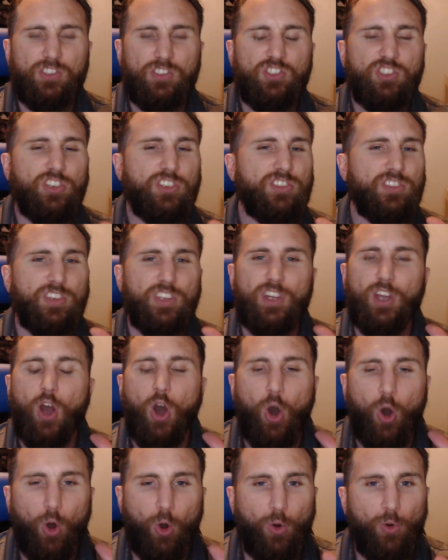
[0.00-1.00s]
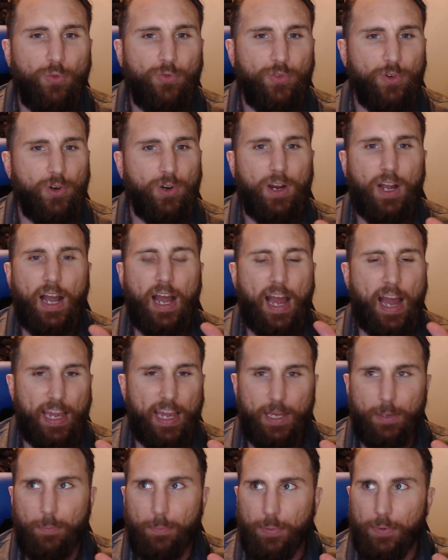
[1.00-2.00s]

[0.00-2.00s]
Just the overhype.